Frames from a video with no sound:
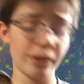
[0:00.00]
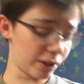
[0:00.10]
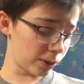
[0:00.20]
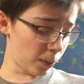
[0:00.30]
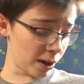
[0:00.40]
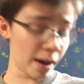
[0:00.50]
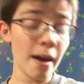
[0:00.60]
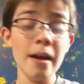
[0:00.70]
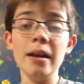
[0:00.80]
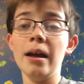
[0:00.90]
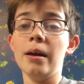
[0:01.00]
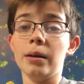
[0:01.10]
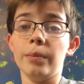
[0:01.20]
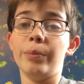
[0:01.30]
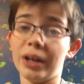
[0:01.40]
to this one.
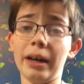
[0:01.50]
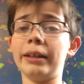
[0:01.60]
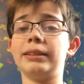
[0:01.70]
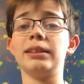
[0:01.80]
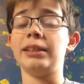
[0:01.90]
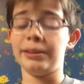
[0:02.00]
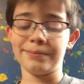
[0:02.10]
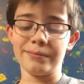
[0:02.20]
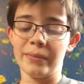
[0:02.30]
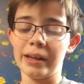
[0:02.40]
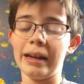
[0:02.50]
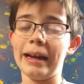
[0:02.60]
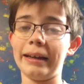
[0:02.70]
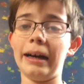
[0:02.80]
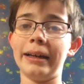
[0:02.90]
But honestly,
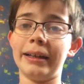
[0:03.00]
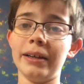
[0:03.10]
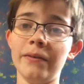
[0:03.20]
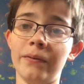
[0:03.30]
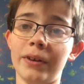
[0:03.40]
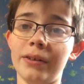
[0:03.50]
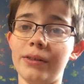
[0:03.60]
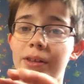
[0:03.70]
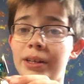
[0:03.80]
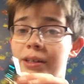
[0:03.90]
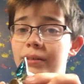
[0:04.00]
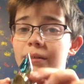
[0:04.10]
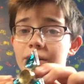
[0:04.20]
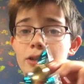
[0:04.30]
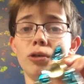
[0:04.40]
I gotta give the
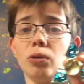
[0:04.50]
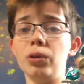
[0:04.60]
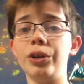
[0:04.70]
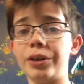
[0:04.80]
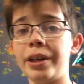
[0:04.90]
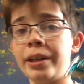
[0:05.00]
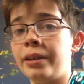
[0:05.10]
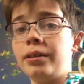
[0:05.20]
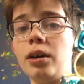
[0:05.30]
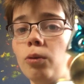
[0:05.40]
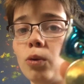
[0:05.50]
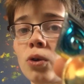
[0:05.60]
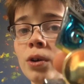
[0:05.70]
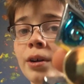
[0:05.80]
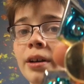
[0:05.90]
cool looking
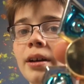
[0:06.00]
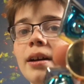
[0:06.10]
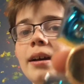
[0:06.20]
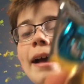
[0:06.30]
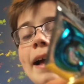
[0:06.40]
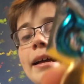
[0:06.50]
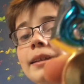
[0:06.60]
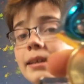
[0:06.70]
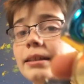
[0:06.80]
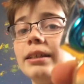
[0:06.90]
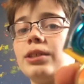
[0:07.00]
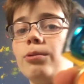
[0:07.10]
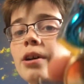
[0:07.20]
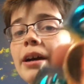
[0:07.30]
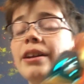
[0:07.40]
award to this
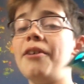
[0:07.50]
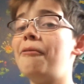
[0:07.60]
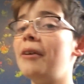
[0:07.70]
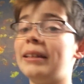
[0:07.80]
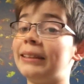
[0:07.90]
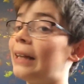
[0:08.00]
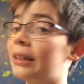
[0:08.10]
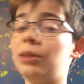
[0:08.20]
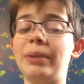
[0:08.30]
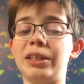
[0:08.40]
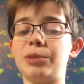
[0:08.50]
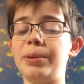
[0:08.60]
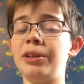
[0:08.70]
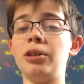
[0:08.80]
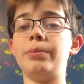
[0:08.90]
one. I know it's not the best
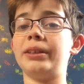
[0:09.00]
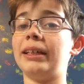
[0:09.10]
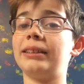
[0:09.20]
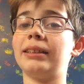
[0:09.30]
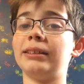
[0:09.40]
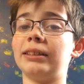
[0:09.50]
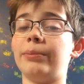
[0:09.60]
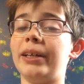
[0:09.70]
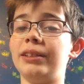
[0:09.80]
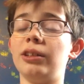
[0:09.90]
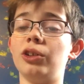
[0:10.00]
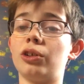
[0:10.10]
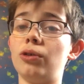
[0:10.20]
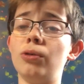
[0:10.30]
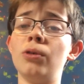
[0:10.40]
spinner, but that's because it's made to
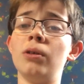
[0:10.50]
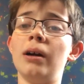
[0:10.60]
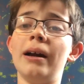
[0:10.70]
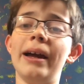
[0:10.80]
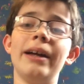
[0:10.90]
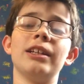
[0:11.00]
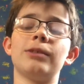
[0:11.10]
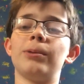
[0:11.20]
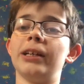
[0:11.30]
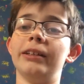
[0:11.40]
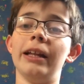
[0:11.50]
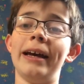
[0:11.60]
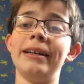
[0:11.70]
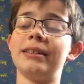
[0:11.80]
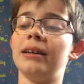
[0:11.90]
look cool, and it's pretty
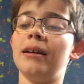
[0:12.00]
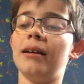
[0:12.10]
light,